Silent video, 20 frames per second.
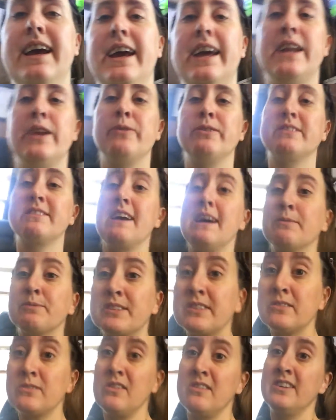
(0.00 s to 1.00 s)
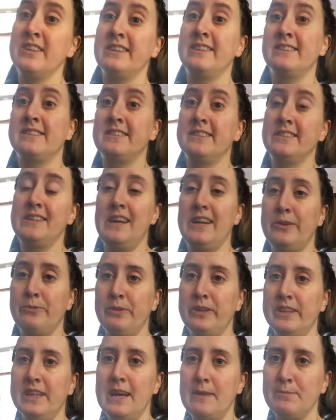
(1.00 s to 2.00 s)
Anyways, I'm sorry that there's not a
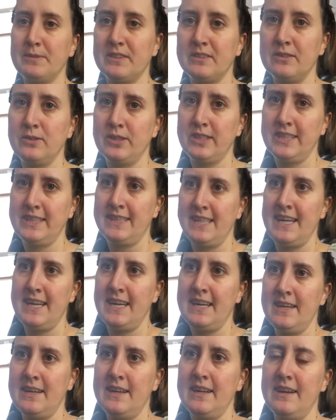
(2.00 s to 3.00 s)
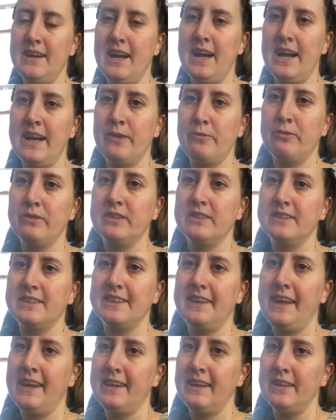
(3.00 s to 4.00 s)
real episode today. I will
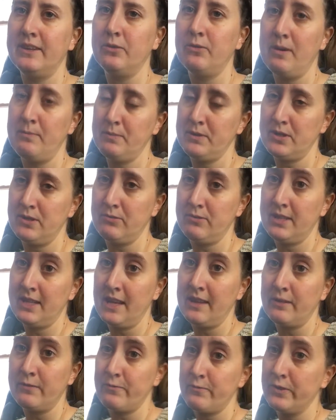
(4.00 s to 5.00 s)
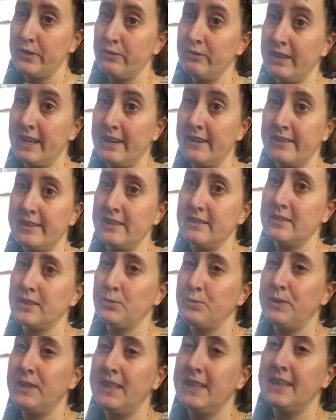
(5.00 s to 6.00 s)
get a new episode together for you later
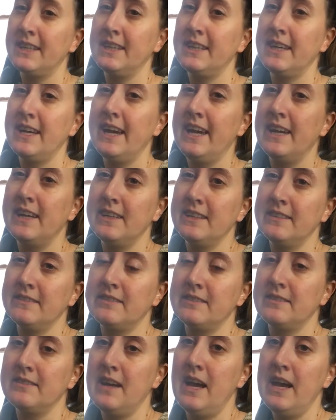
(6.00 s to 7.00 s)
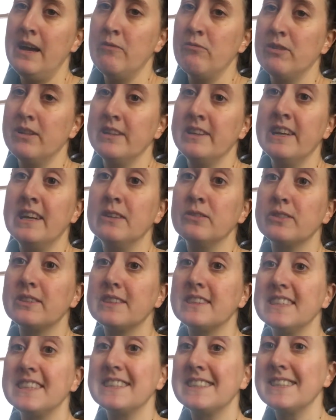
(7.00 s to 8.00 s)
this week, and I will
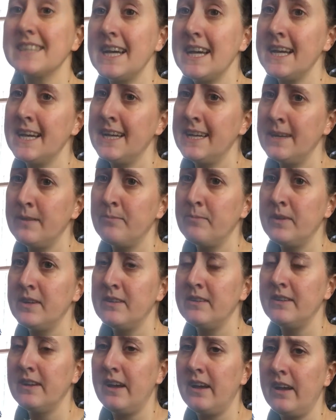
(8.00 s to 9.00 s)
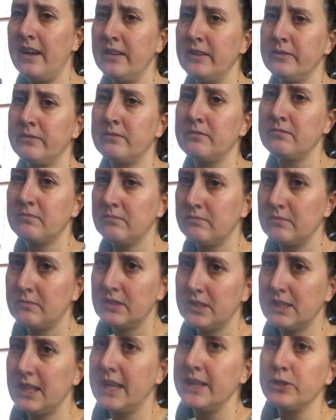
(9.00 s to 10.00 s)
announce the time. I'll
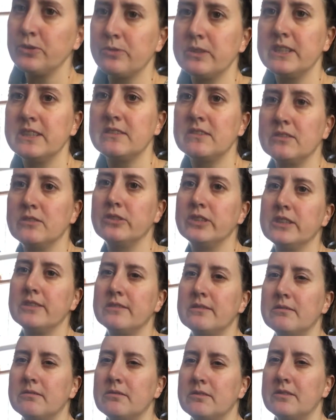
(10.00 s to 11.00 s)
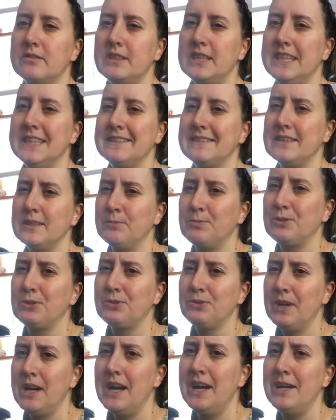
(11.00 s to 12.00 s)
schedule it, so just hit
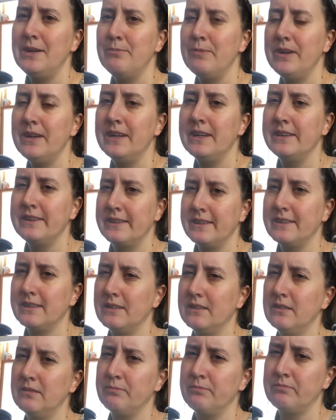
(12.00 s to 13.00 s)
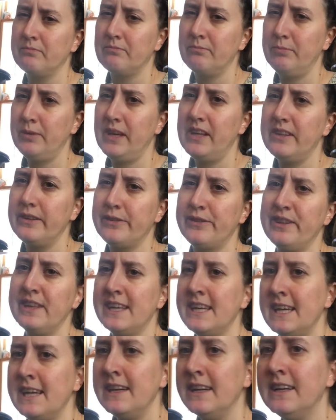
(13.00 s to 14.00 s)
subscribe and the little bell
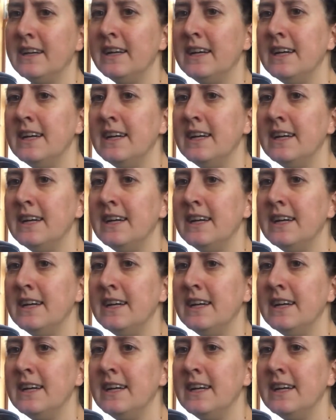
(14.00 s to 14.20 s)
thingy